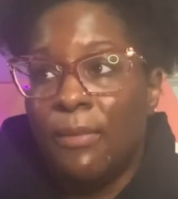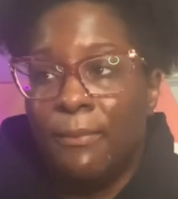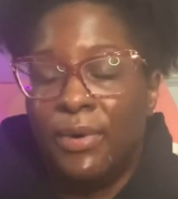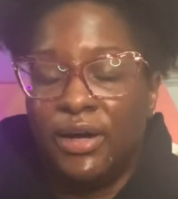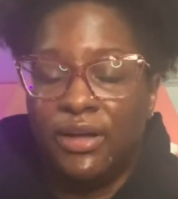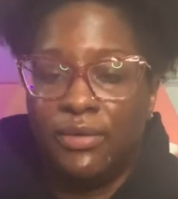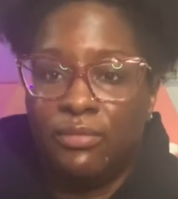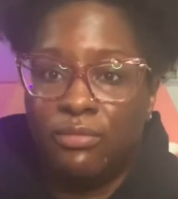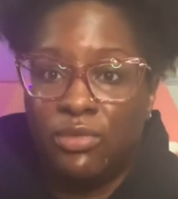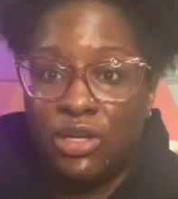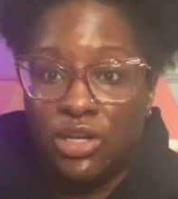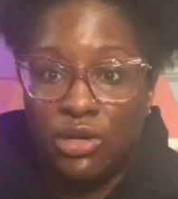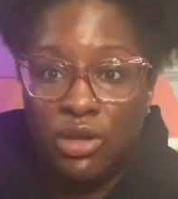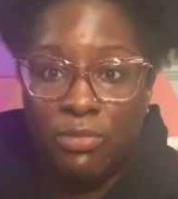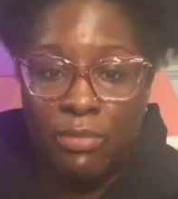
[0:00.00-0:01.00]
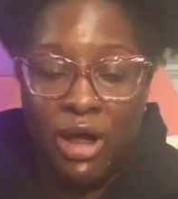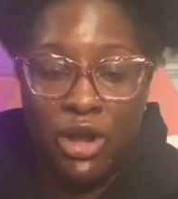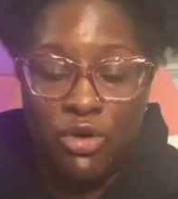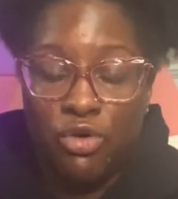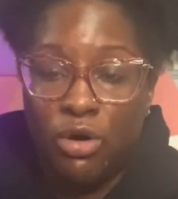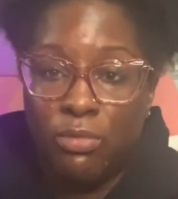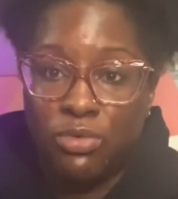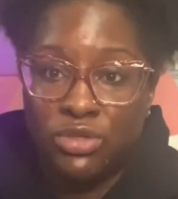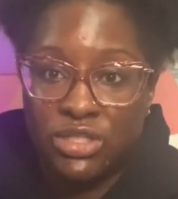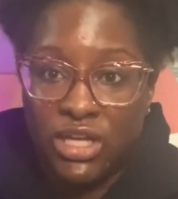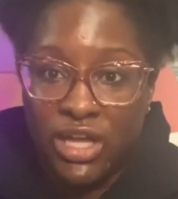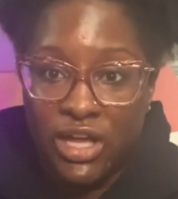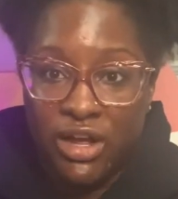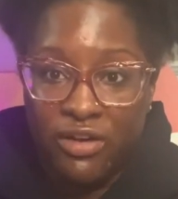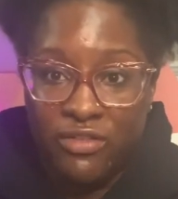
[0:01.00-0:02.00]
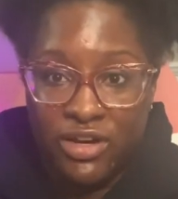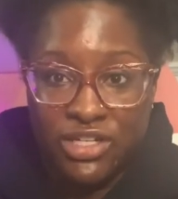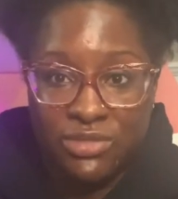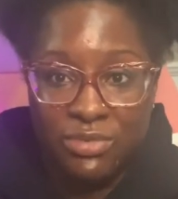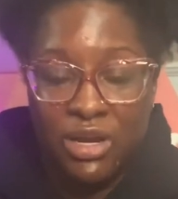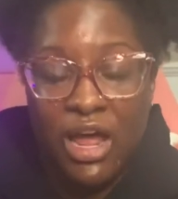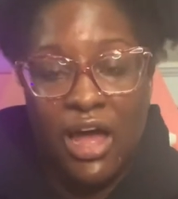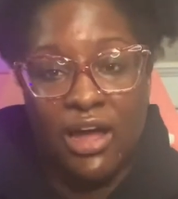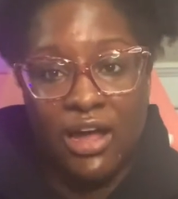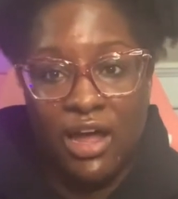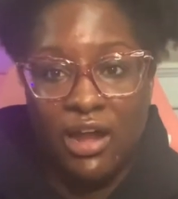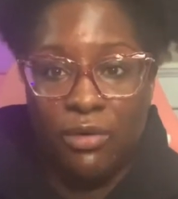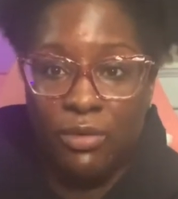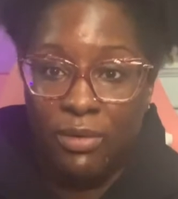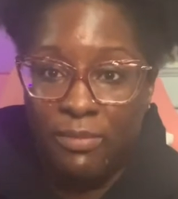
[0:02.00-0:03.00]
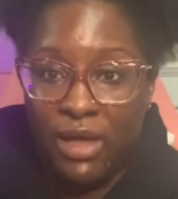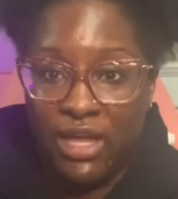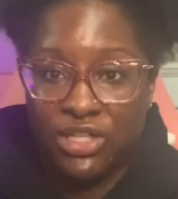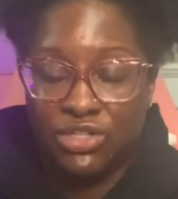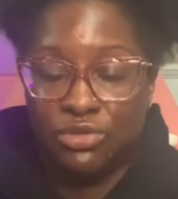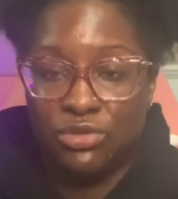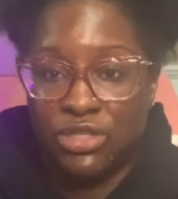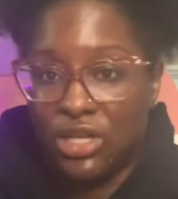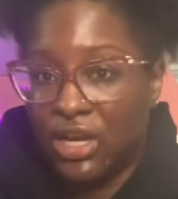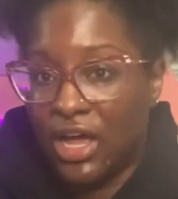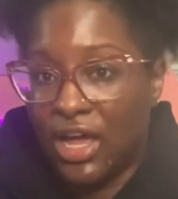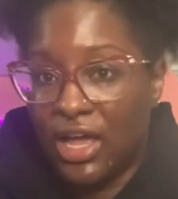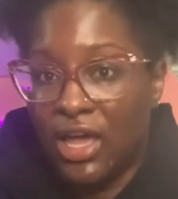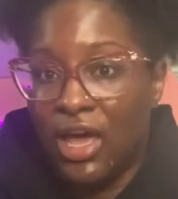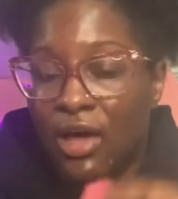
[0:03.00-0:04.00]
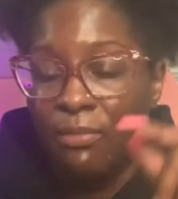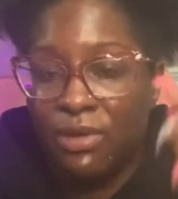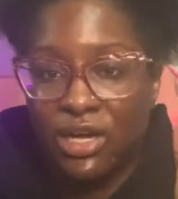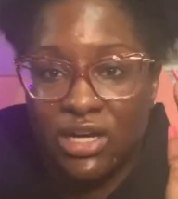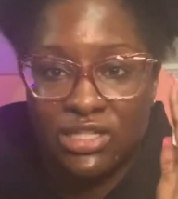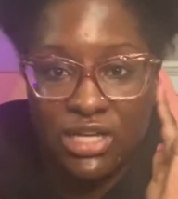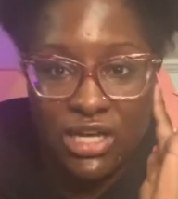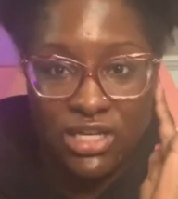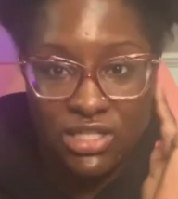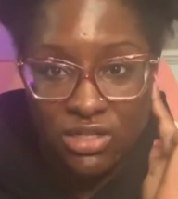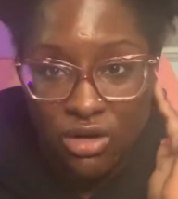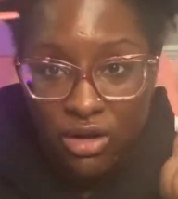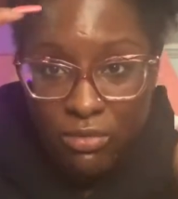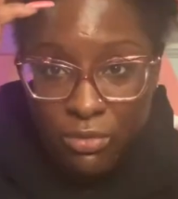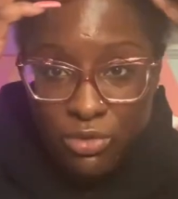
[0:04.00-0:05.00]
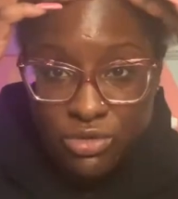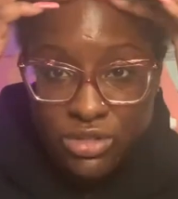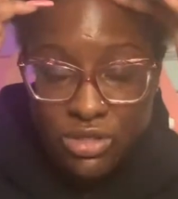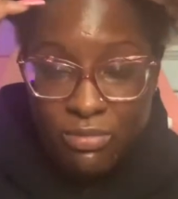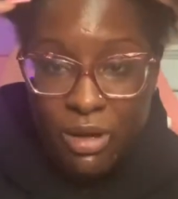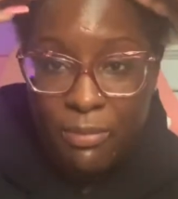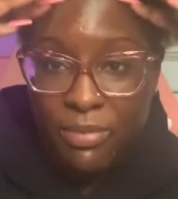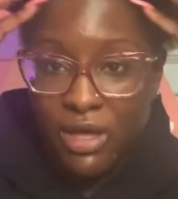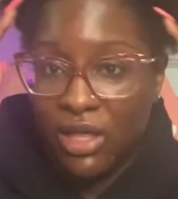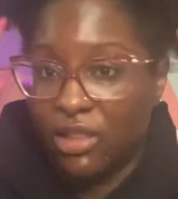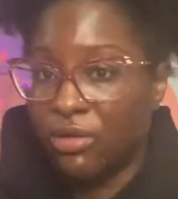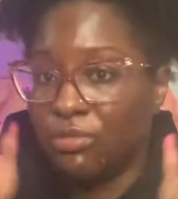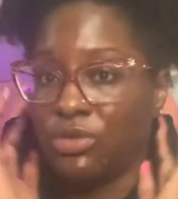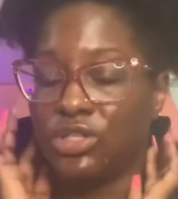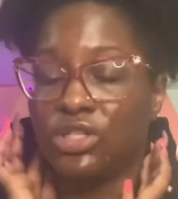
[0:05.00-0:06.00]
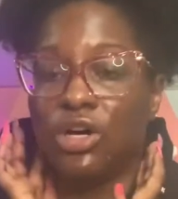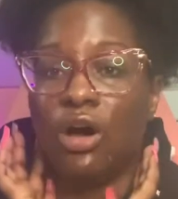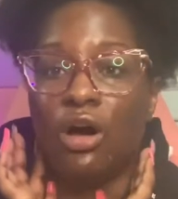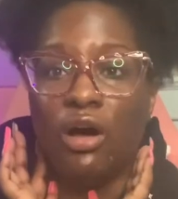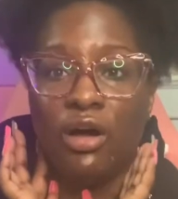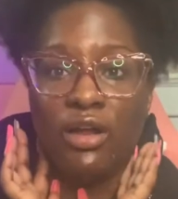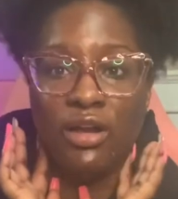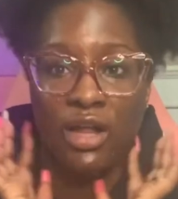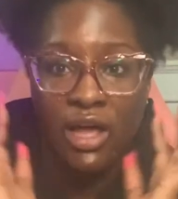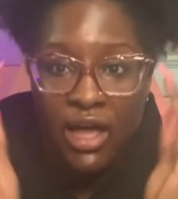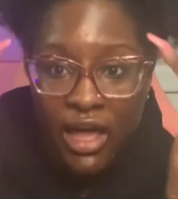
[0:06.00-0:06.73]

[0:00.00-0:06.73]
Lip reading: But my normal skincare regimen, I kind of went back to tonight, because I saw most of my peeling was gone.